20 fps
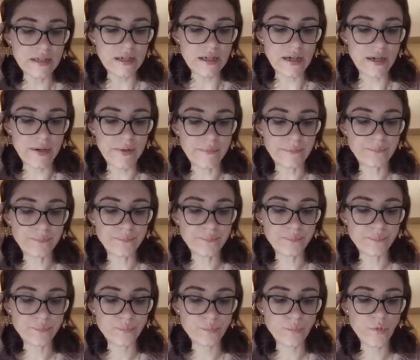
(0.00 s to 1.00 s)

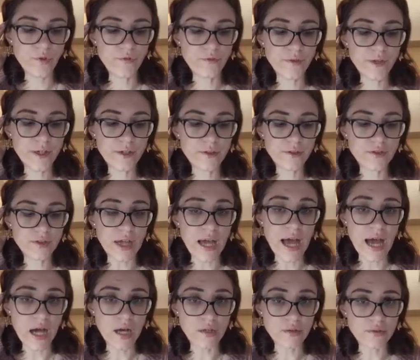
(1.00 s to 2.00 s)
we figured
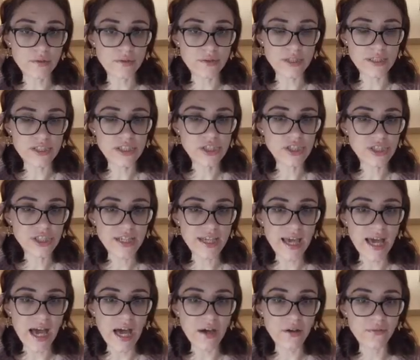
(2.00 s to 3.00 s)
out that she
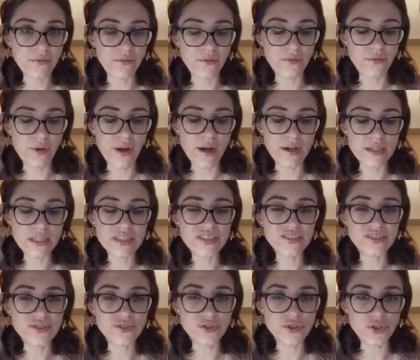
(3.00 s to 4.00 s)
have a very
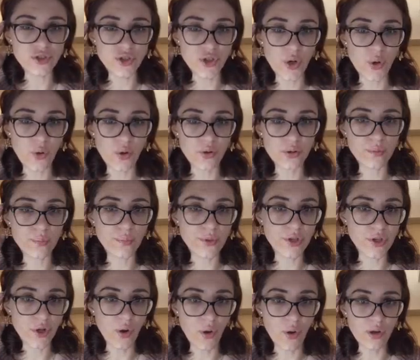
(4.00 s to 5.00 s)
strong
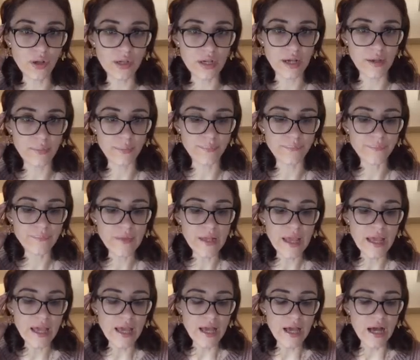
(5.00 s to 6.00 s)
program
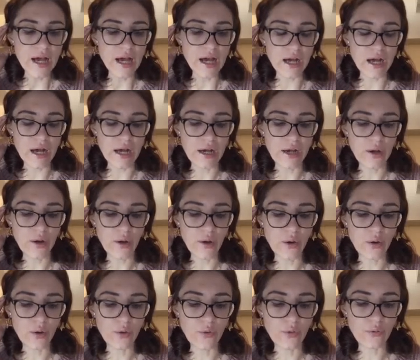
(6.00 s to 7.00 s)

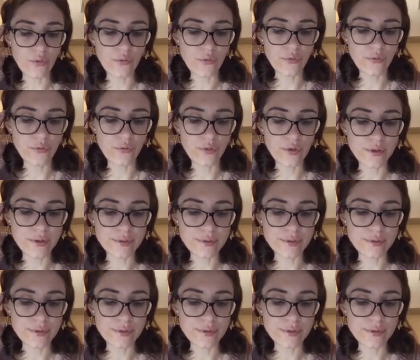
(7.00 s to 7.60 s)
of